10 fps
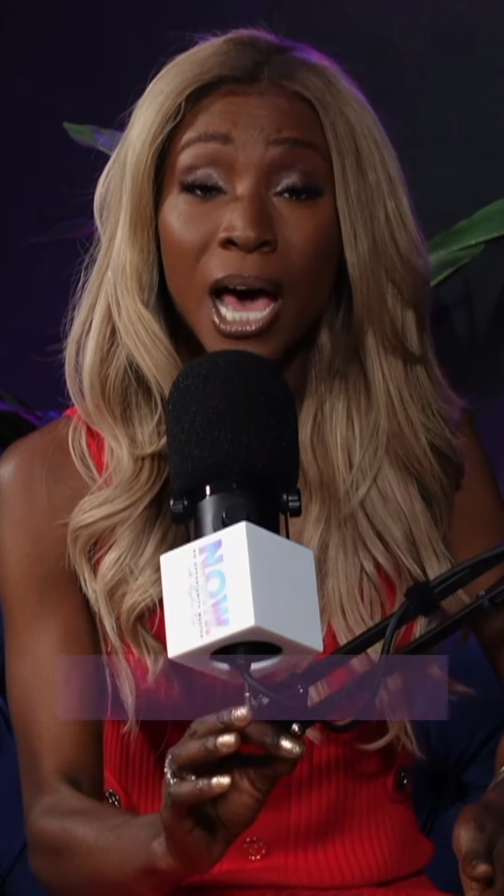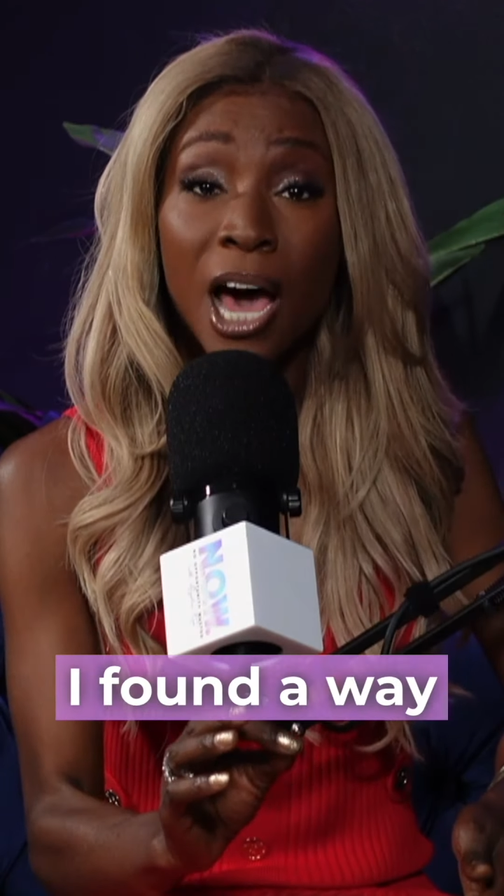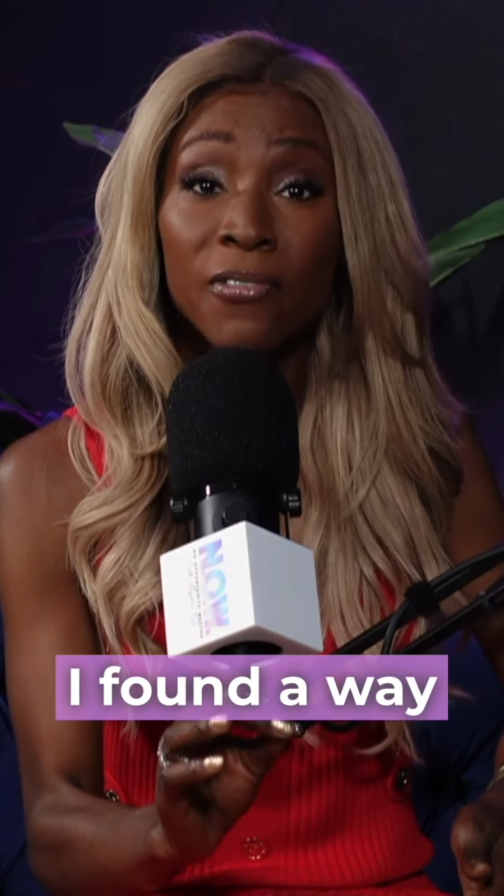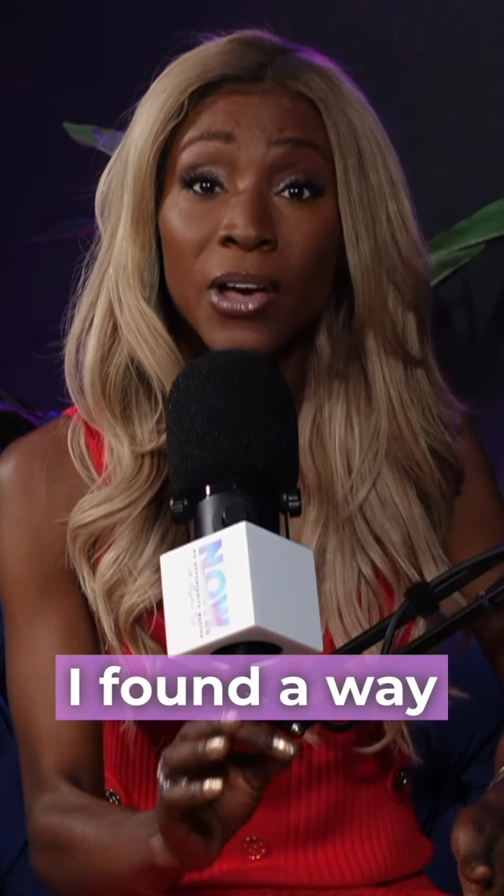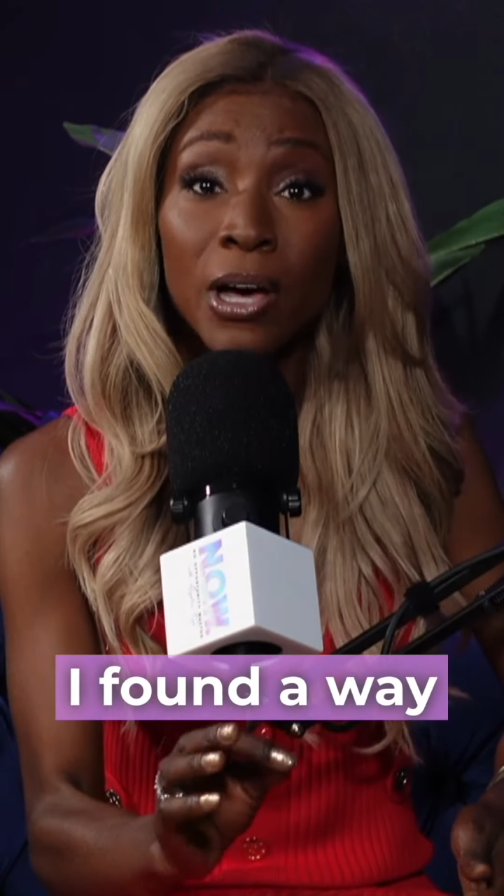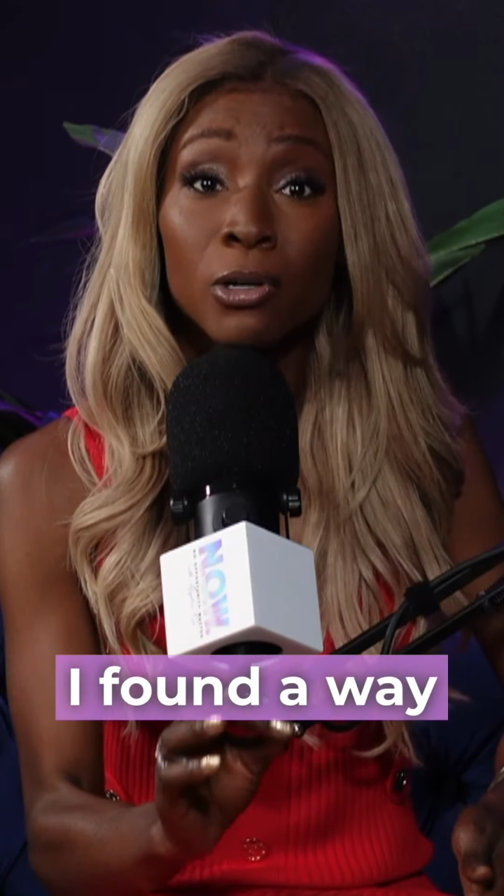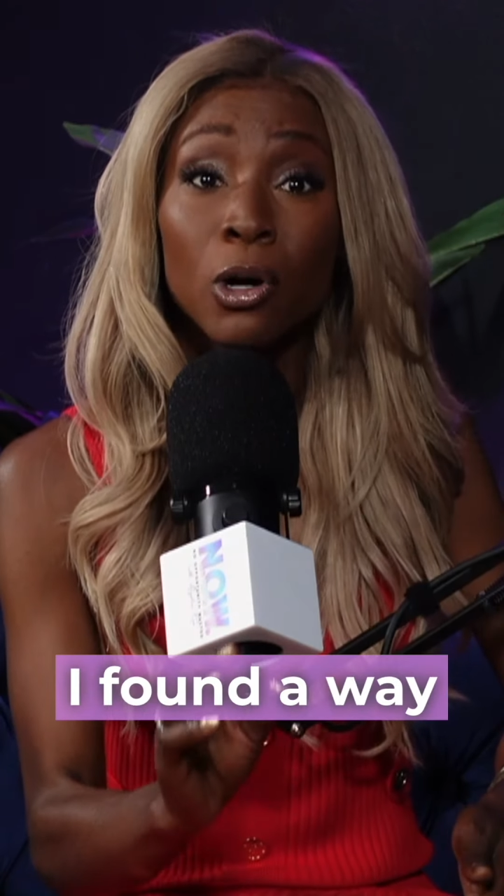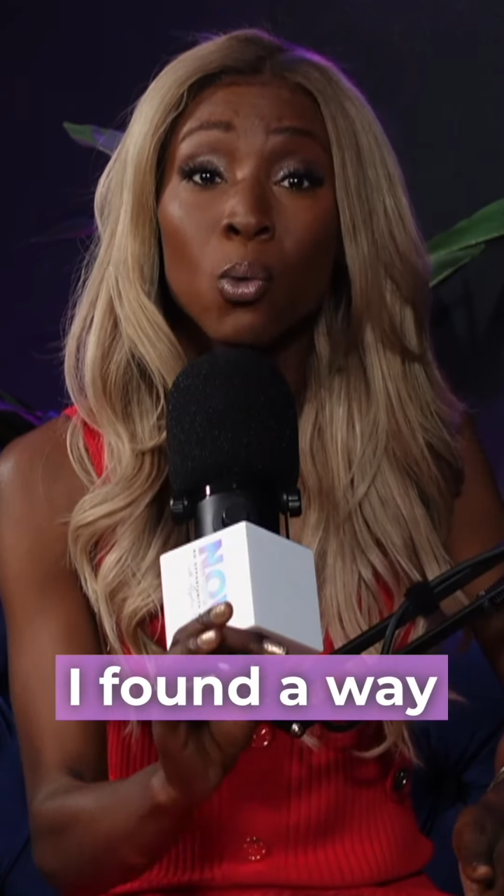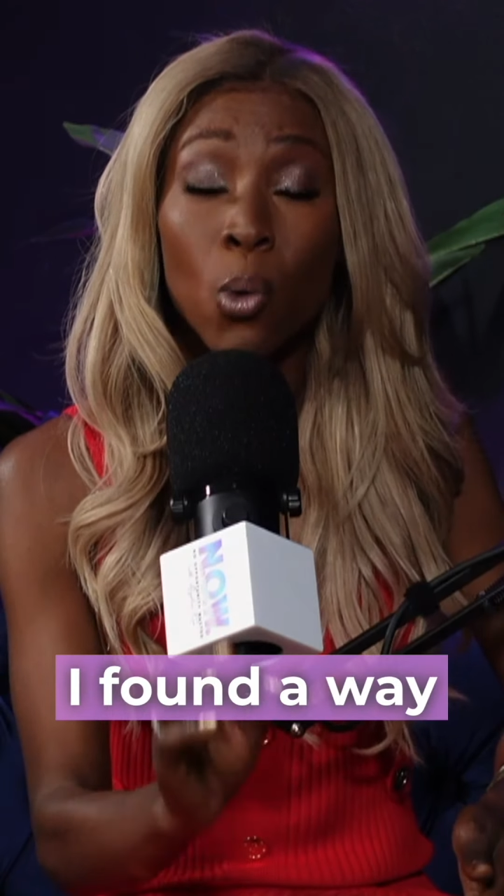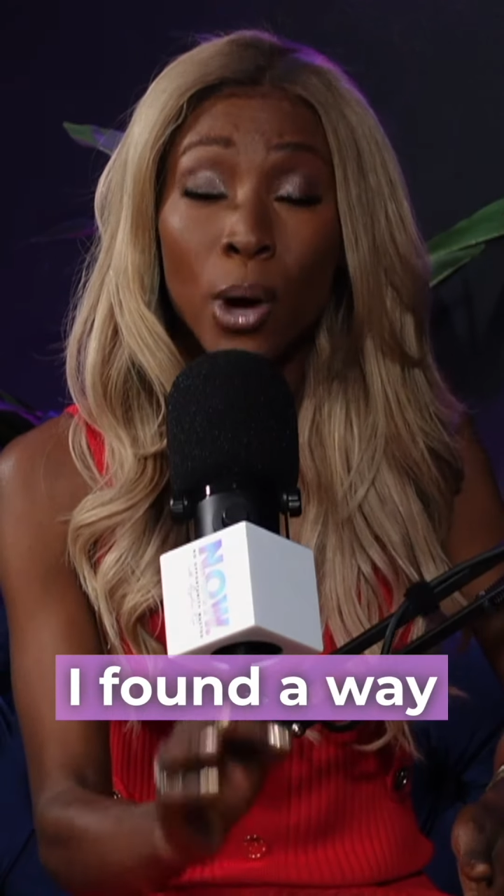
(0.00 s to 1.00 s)
I found
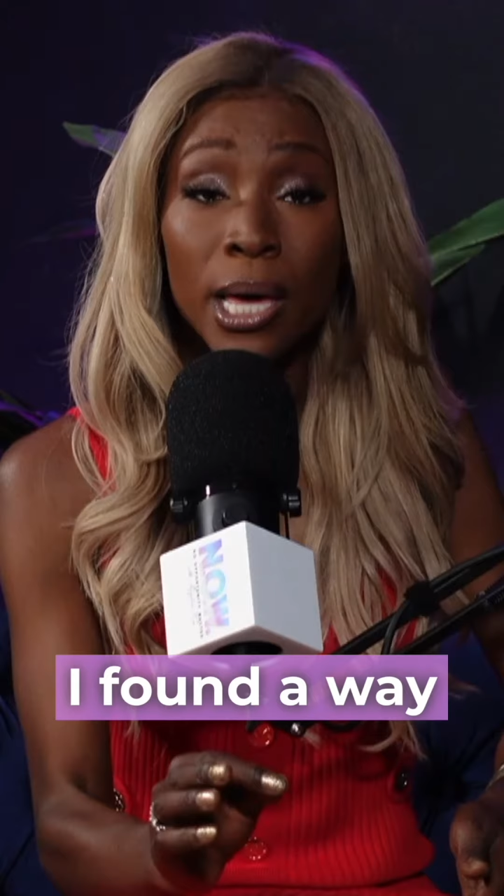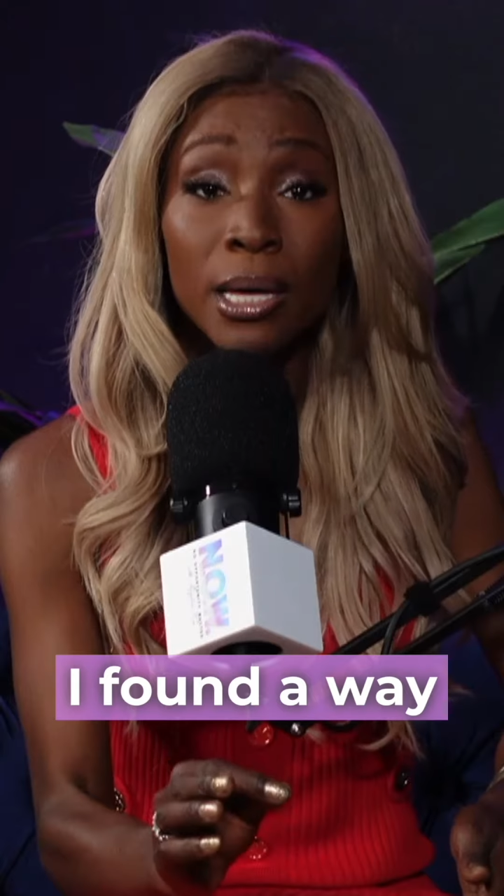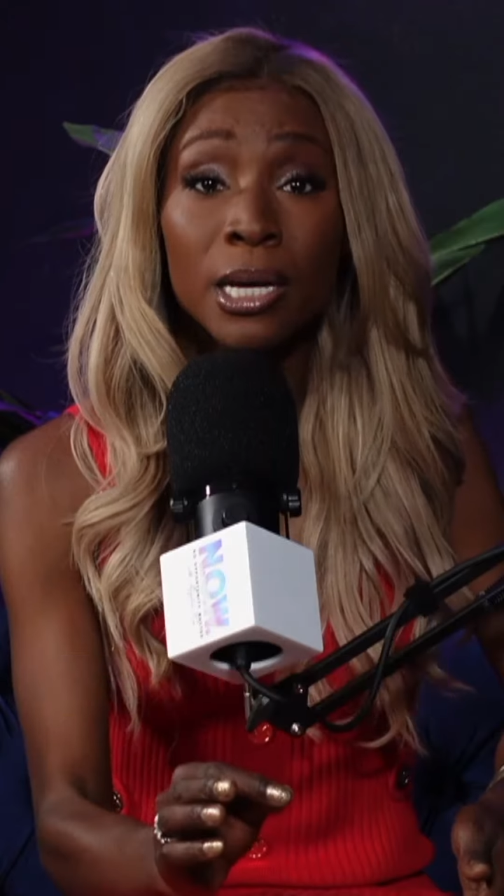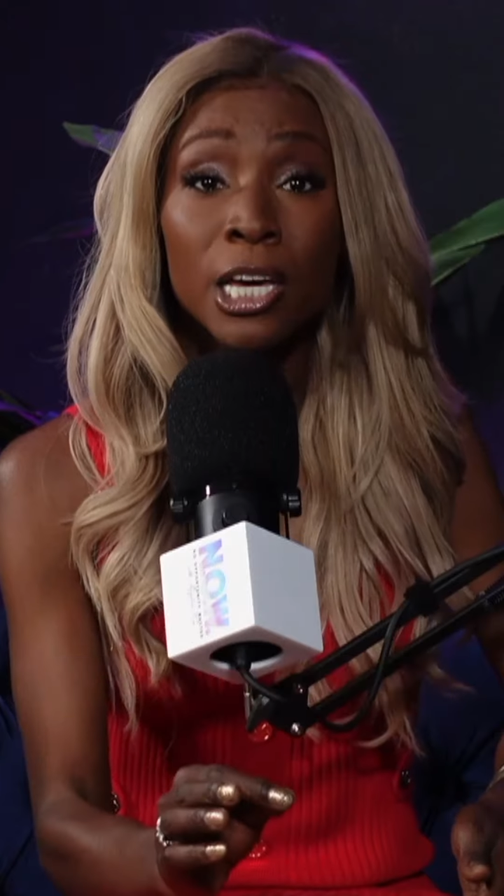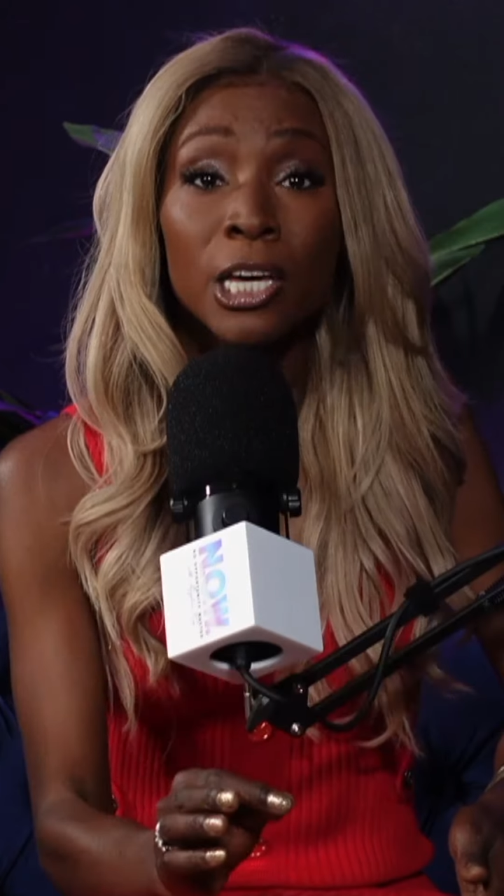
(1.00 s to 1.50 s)
a way